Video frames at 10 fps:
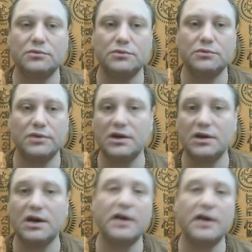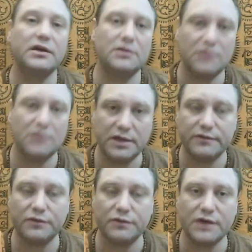to the higher level
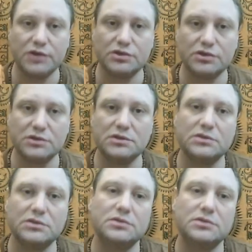of consciousness.